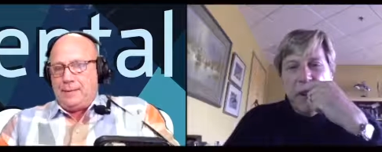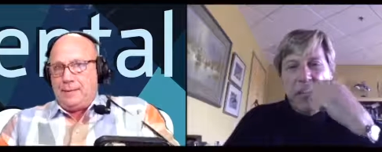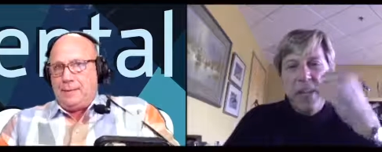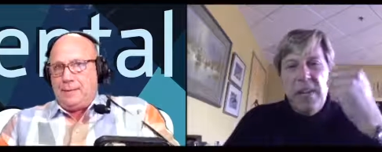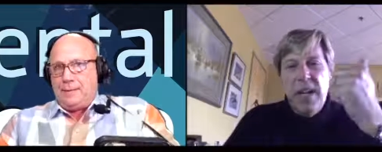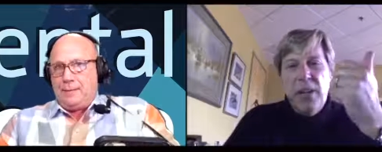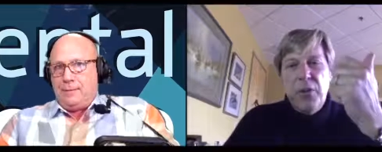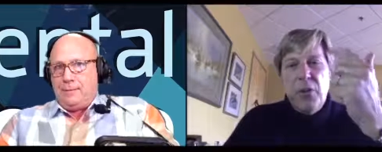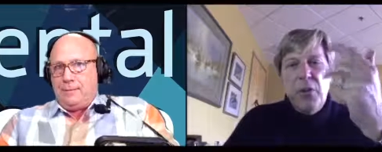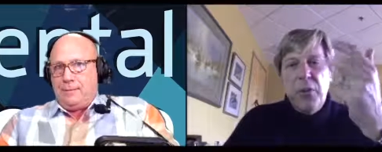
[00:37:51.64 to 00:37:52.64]
Speaker 1: Let's see,
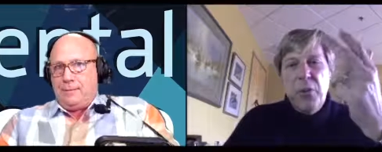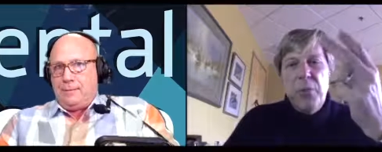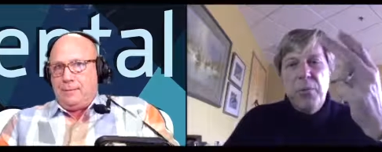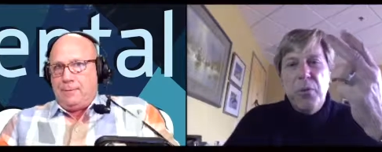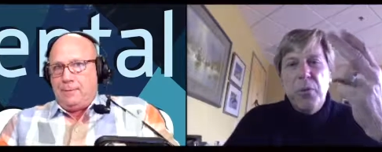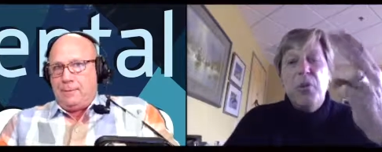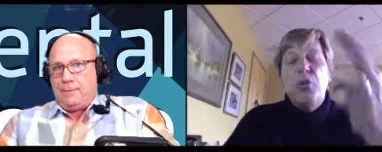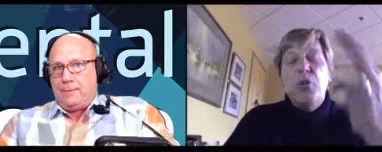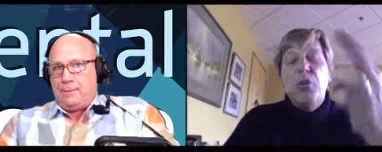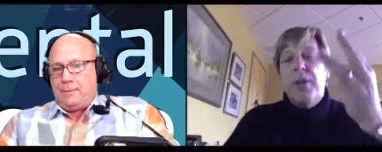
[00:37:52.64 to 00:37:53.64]
calodol rub tu-
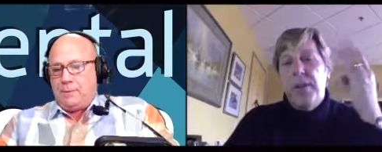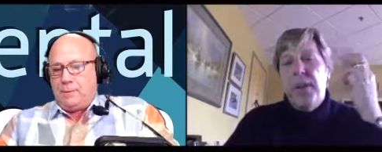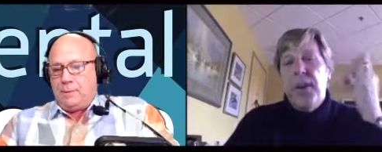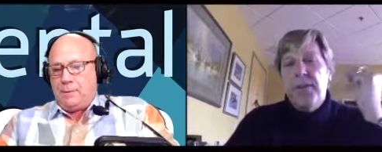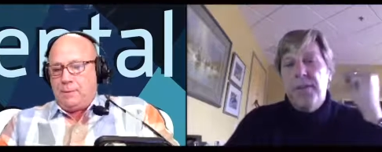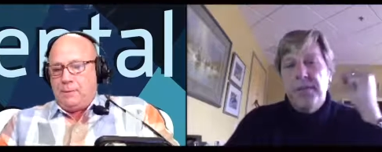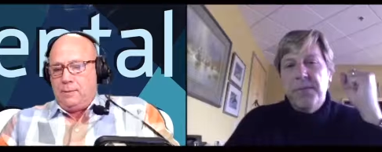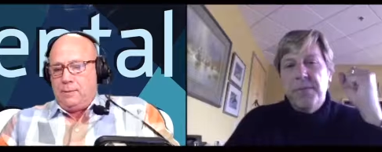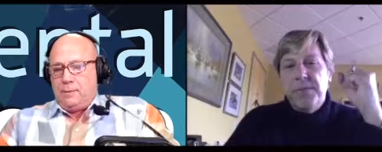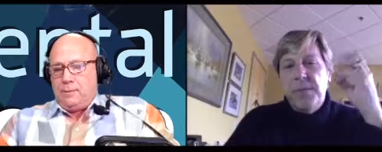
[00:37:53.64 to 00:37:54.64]
tumor.
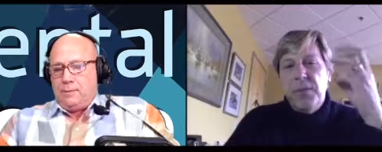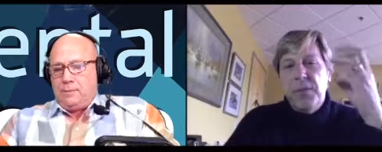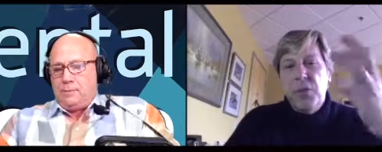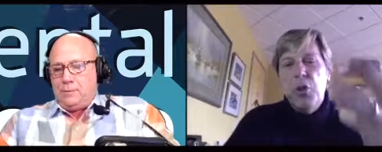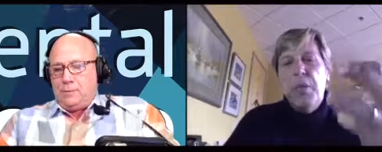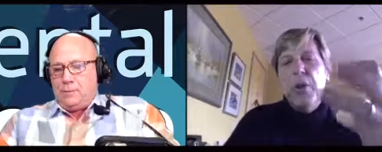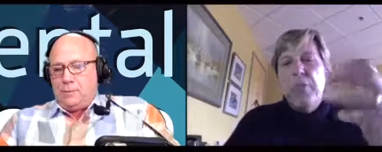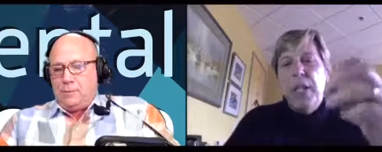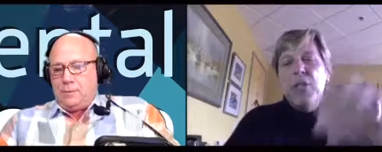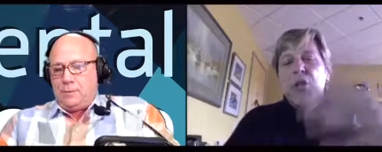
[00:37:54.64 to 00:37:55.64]

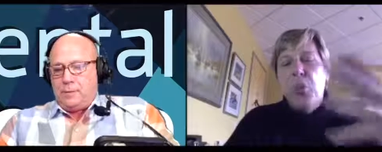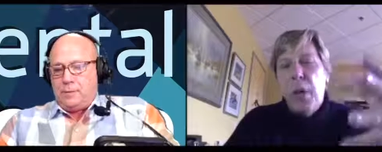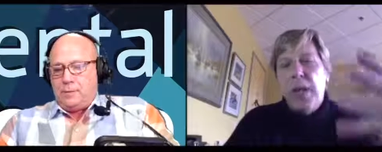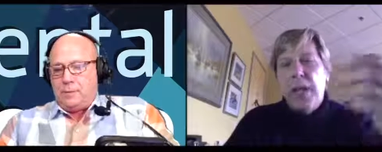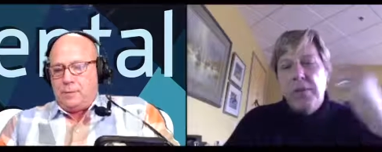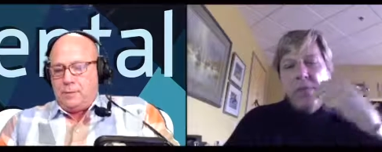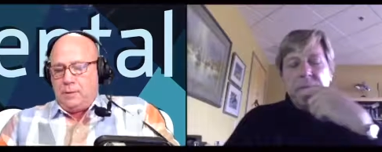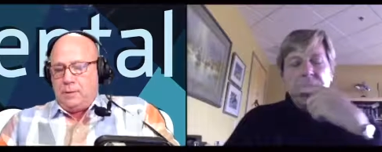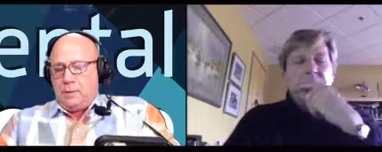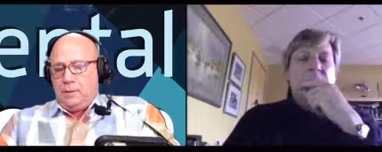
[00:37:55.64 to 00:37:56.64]
Tumor means swelling.
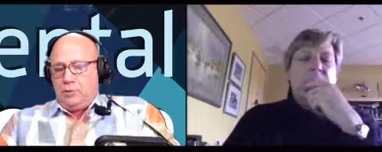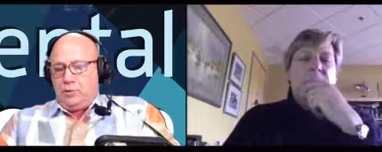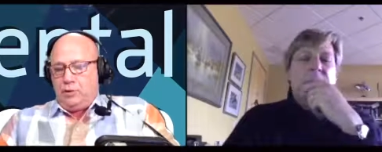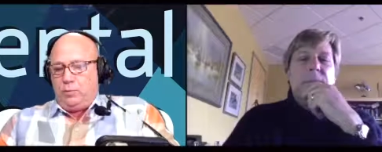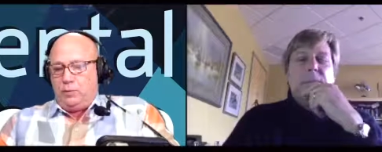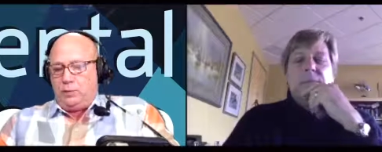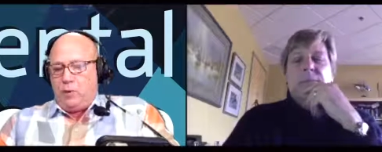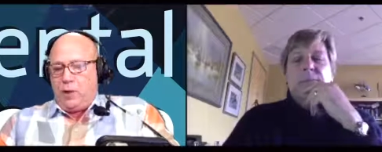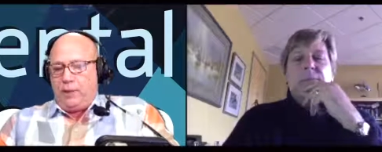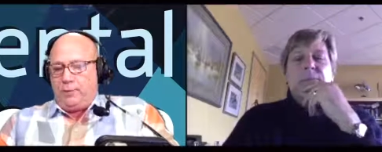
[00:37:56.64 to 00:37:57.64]
Speaker 2: Tumor
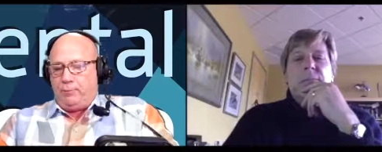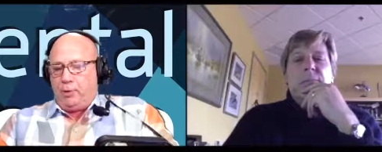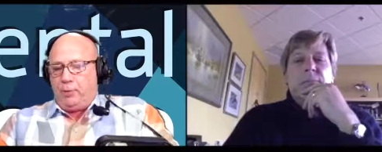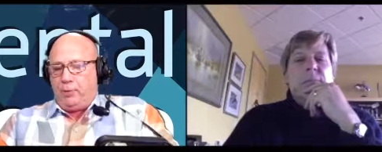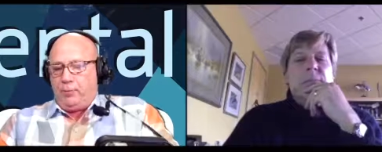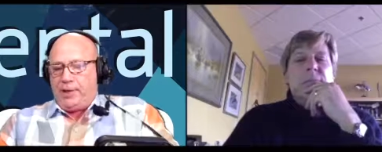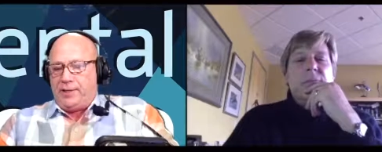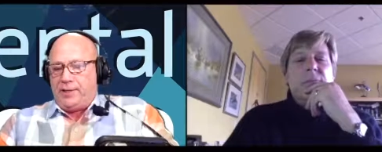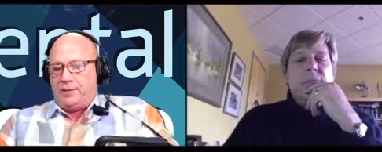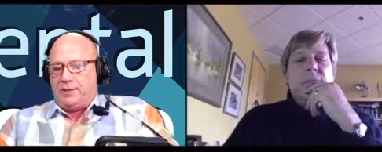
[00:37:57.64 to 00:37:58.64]
swelling, ruber
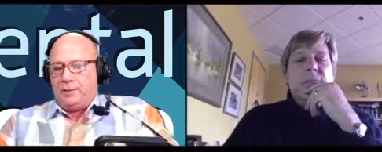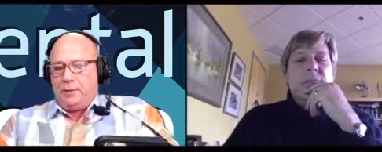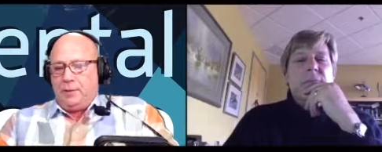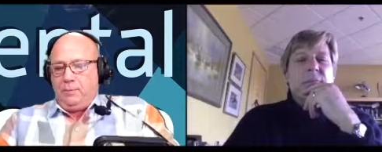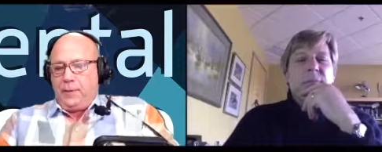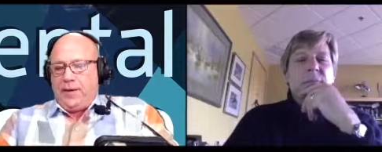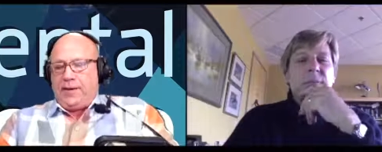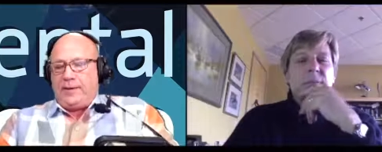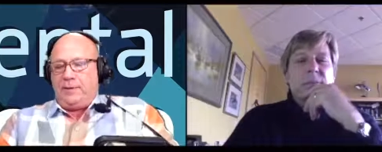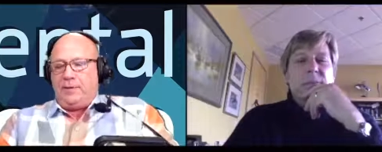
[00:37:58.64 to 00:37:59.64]
redness,
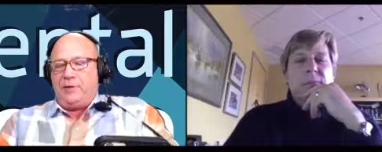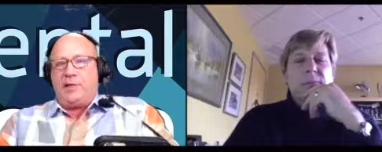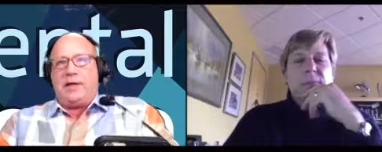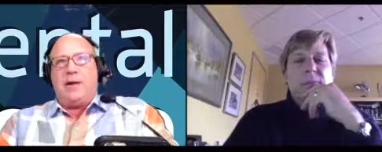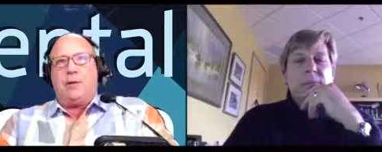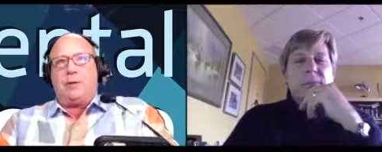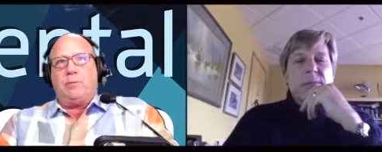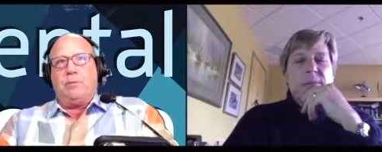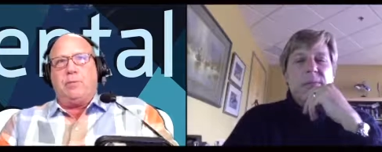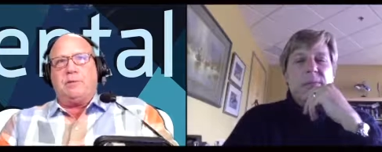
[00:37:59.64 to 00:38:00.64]
pain, and then calor.
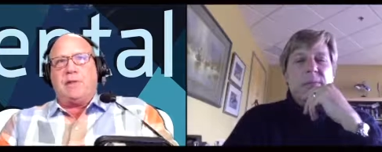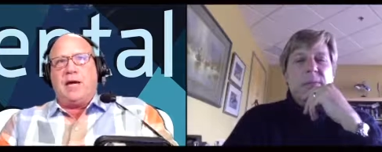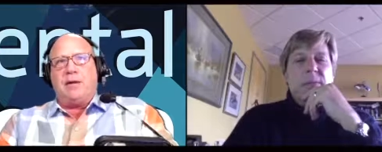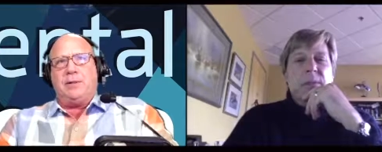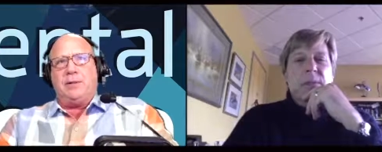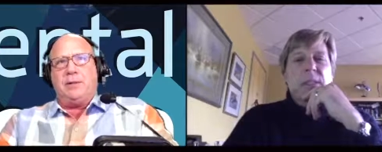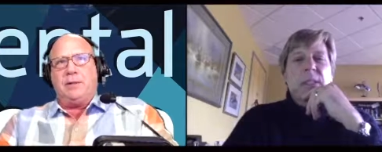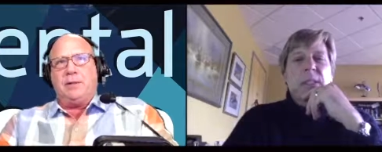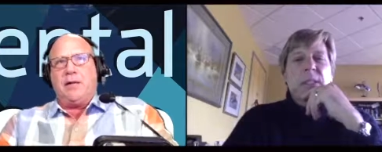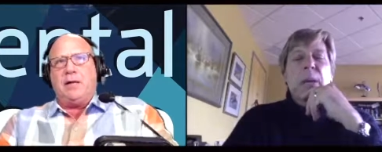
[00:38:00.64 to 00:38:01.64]
What was calor?
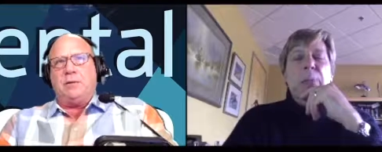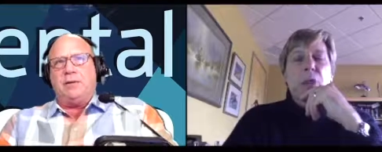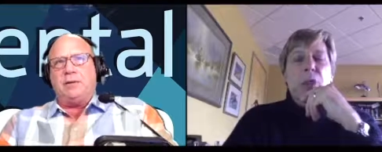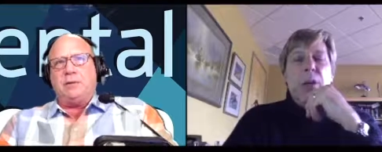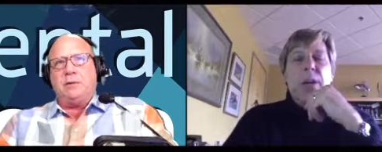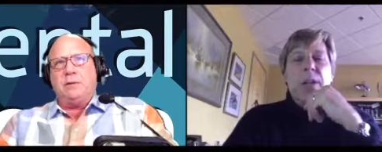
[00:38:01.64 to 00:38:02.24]
Calor? Temperature.